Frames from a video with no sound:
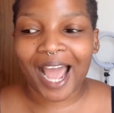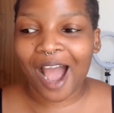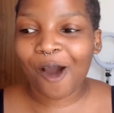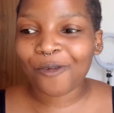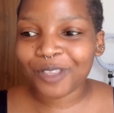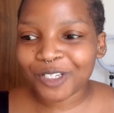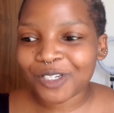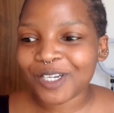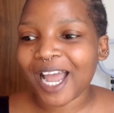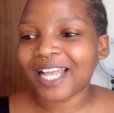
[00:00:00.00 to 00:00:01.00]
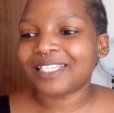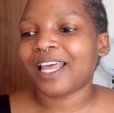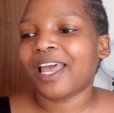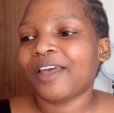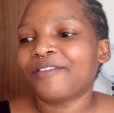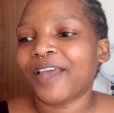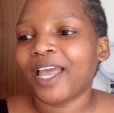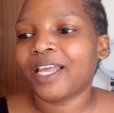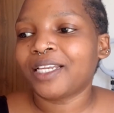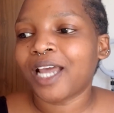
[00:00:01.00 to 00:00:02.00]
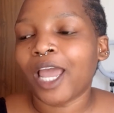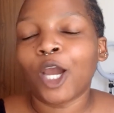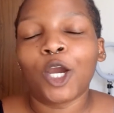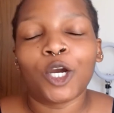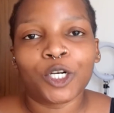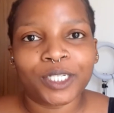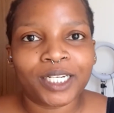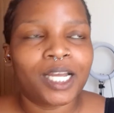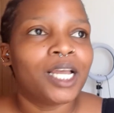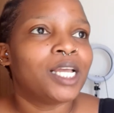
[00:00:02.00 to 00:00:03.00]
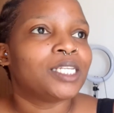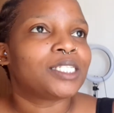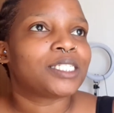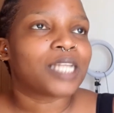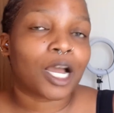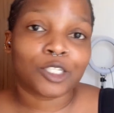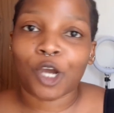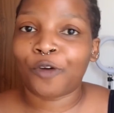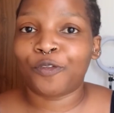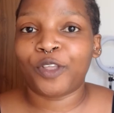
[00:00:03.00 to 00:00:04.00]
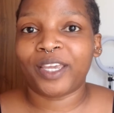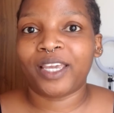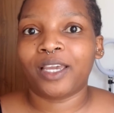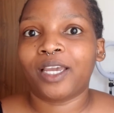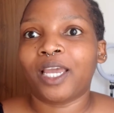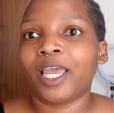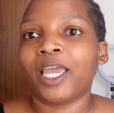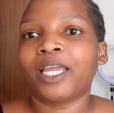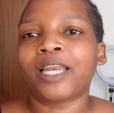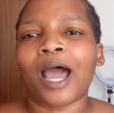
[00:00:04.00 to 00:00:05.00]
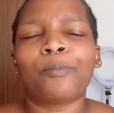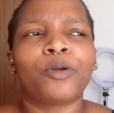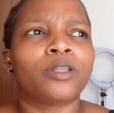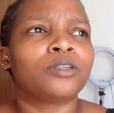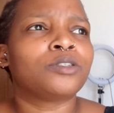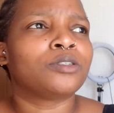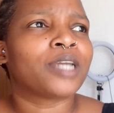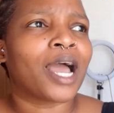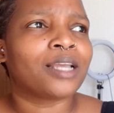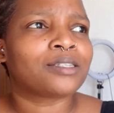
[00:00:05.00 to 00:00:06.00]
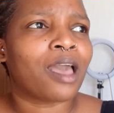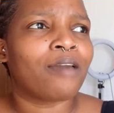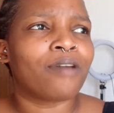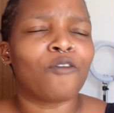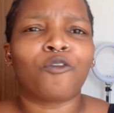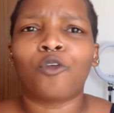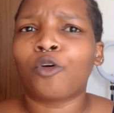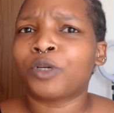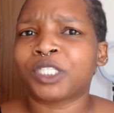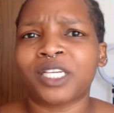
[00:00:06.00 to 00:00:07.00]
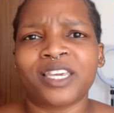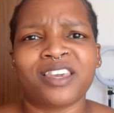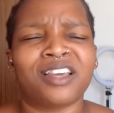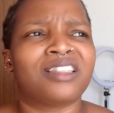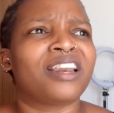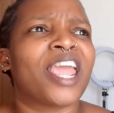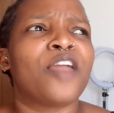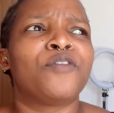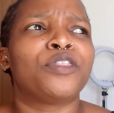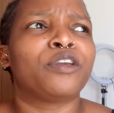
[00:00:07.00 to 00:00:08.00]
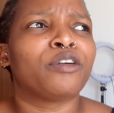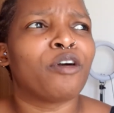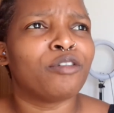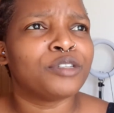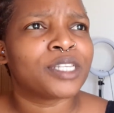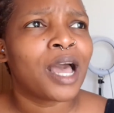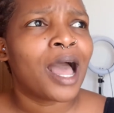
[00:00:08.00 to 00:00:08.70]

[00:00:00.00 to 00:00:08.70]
I hope that you guys have had a good start of the year, and I pray that you guys have a flourishing year, that everything goes